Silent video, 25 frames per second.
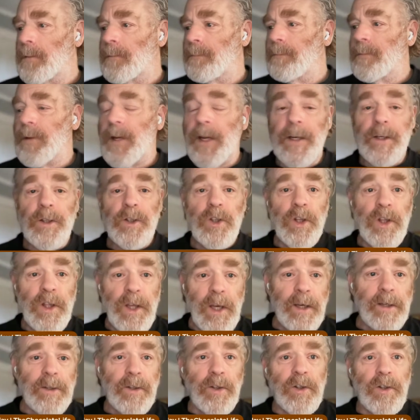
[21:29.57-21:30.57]
is
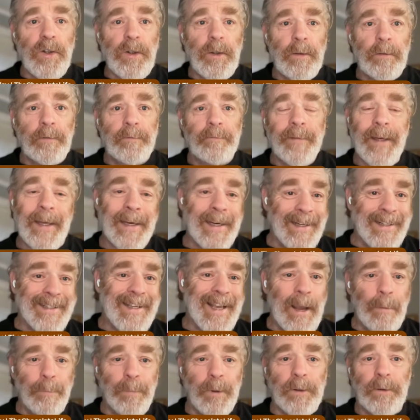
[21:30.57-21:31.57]
this an
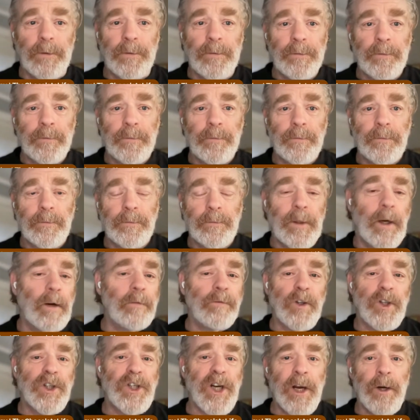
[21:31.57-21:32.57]
example of
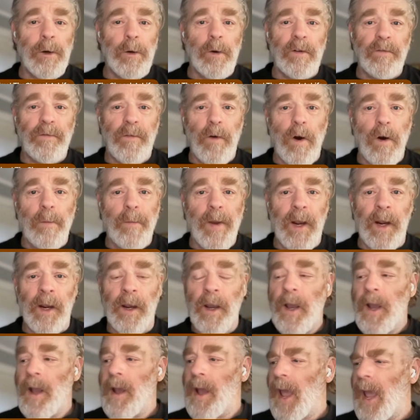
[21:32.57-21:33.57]
regenerative farming?
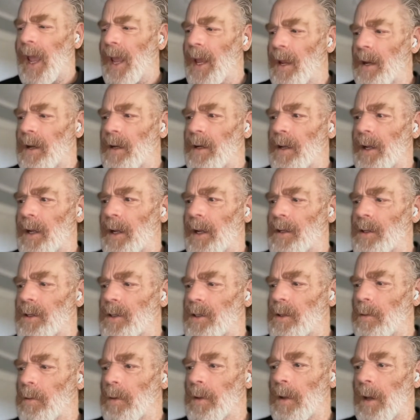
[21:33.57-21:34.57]
And
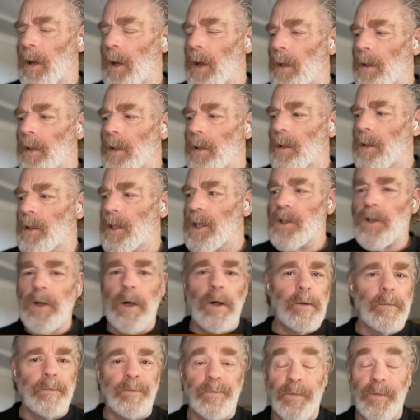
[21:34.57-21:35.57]
these
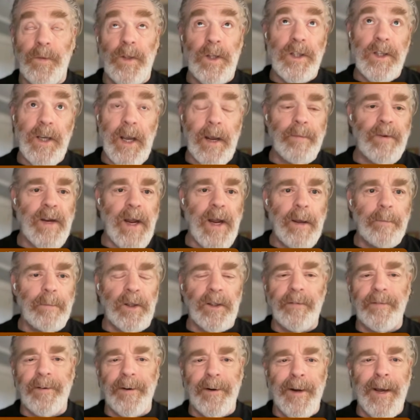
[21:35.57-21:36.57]
are the same day,
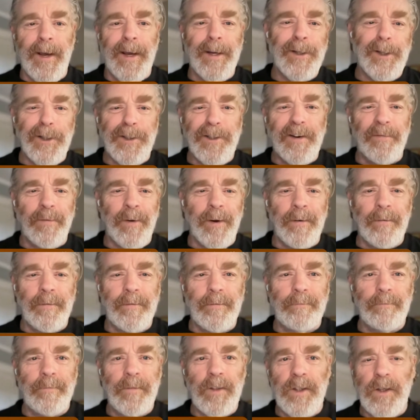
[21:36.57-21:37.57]
believe it or not, just different
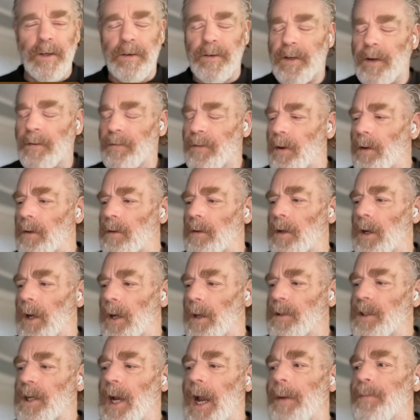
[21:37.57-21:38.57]

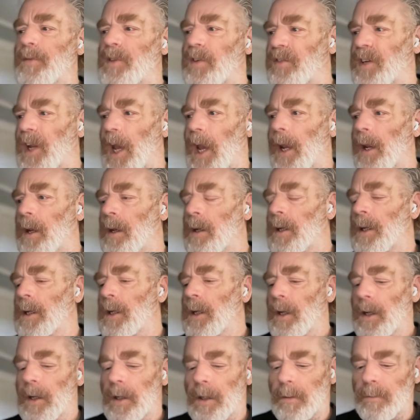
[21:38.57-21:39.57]
times of day.
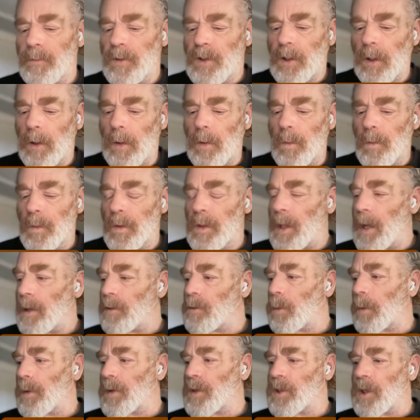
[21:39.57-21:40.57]
So
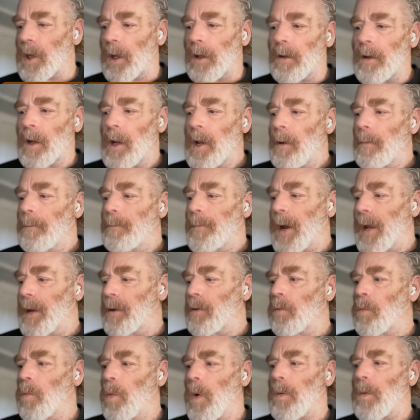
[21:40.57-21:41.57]
that's what we saw.
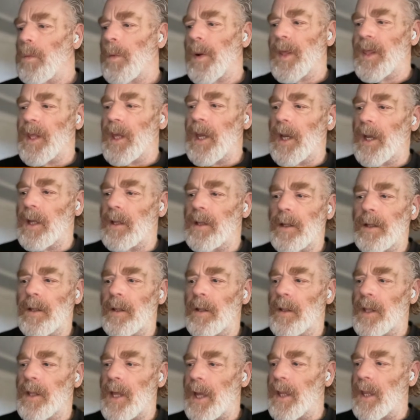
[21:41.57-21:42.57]
But would we think
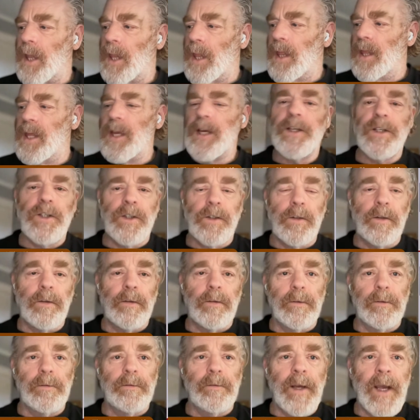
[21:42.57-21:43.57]
that this
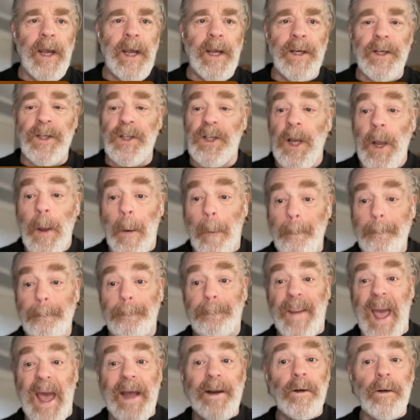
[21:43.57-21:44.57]
is
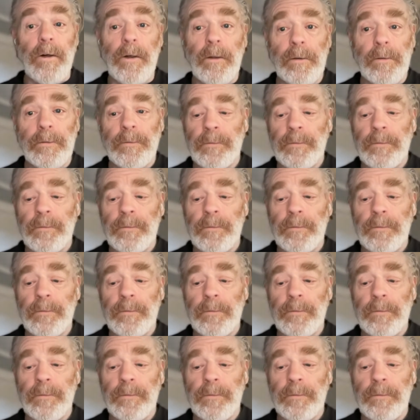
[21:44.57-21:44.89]
better